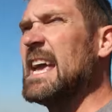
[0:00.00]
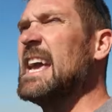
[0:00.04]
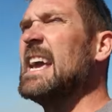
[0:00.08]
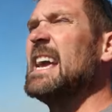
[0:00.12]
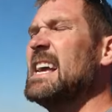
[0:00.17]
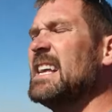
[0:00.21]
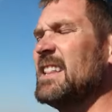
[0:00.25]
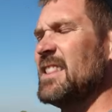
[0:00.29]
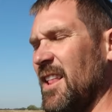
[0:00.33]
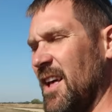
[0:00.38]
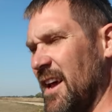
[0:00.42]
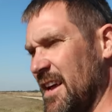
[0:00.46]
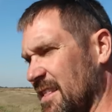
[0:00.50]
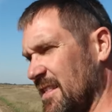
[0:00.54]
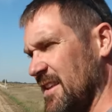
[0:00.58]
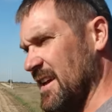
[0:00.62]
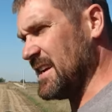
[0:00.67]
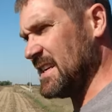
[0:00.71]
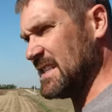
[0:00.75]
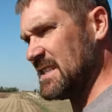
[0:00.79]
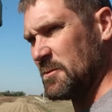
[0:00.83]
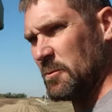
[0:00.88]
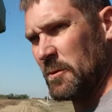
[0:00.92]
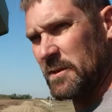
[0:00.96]
heat like
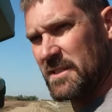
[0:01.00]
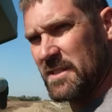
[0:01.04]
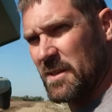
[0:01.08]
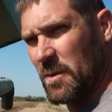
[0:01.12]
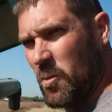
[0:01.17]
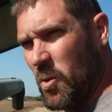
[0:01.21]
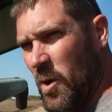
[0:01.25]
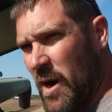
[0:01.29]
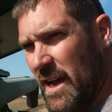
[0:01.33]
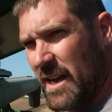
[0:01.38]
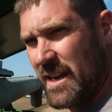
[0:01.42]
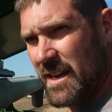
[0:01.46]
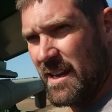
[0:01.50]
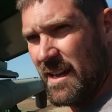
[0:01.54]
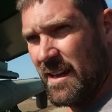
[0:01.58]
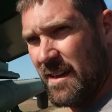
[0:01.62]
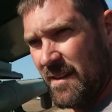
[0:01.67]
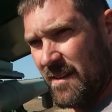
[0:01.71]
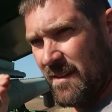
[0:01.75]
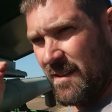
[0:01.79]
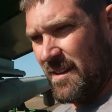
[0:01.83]
this with some wind,